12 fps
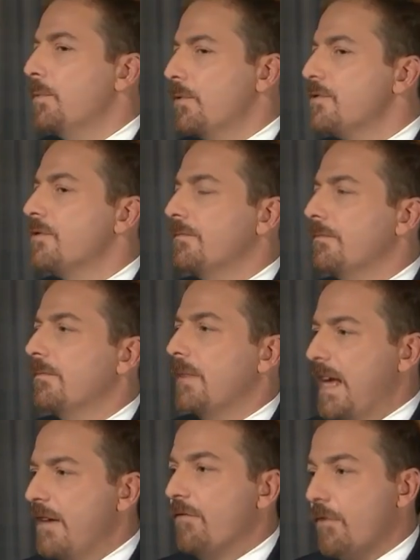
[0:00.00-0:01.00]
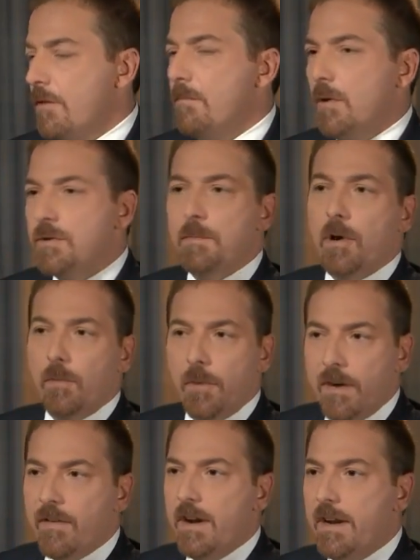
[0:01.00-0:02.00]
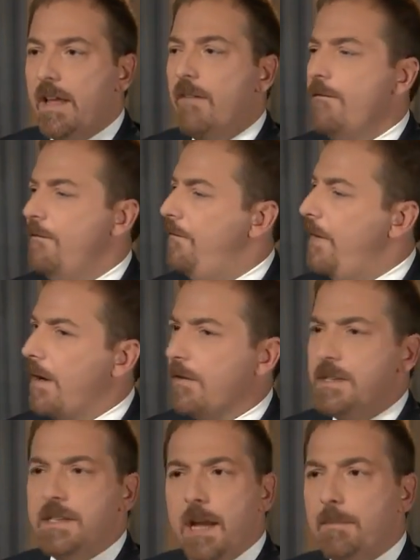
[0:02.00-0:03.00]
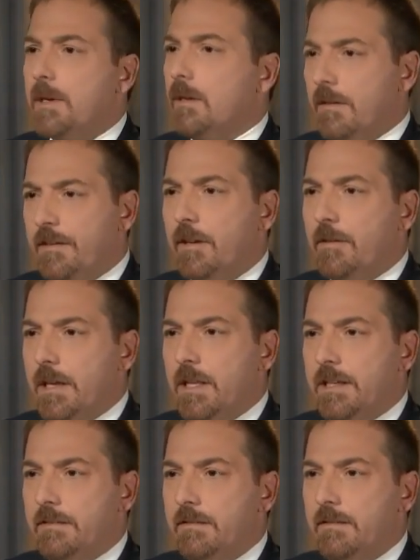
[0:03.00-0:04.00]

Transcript: supporters are, for the most part, very skeptical of Hillary Clinton.